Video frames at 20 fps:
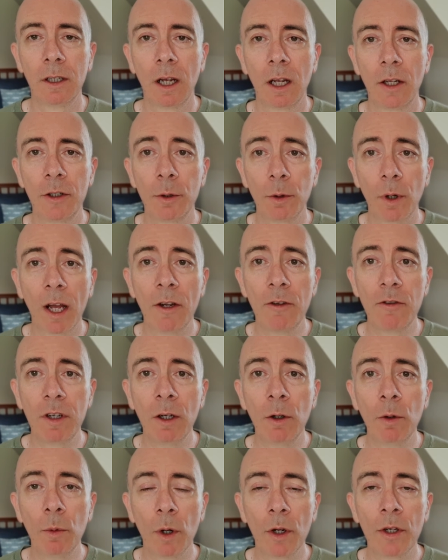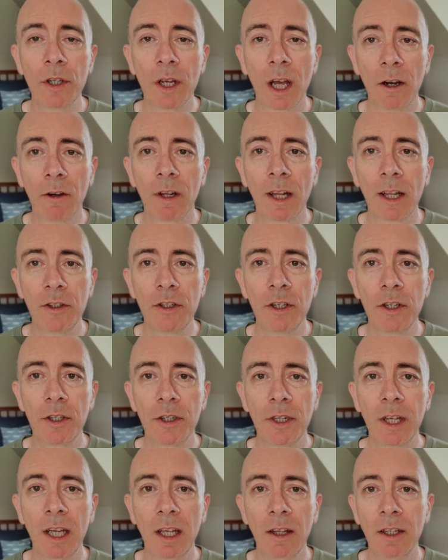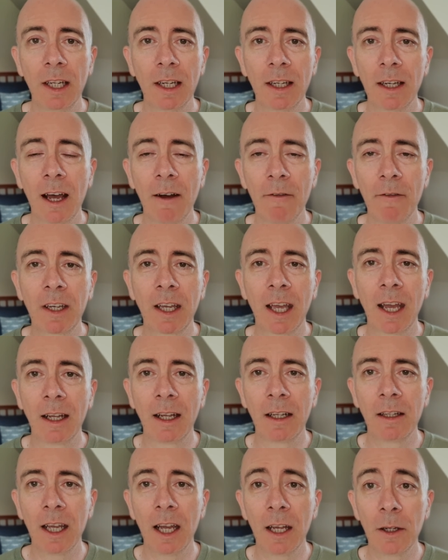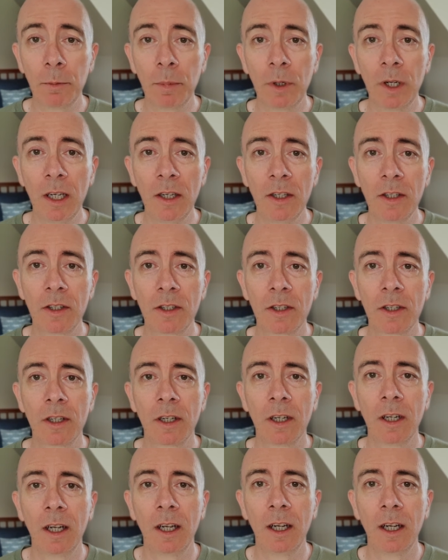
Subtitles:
And so Israel was a religious state. They didn't have a king, they had priests.